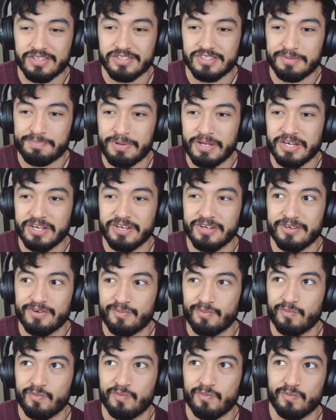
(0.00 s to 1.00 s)
depending
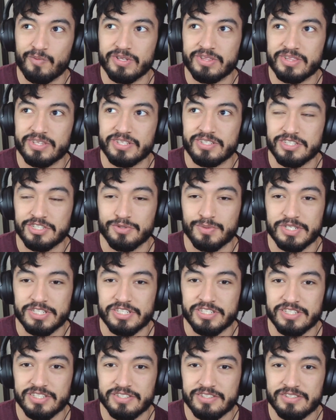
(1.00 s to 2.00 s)
on what the
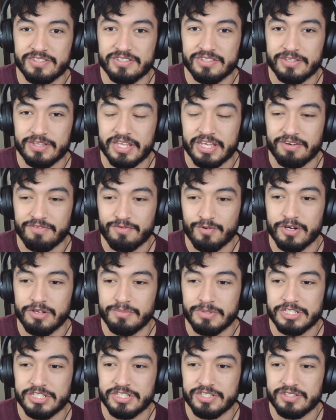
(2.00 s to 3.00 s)
situation is, like if we're on a
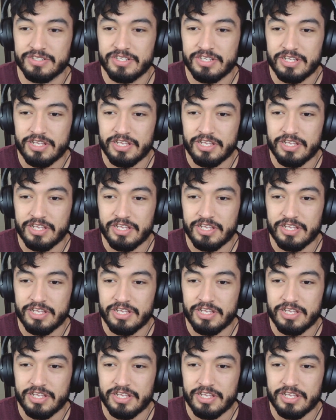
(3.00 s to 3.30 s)
mission,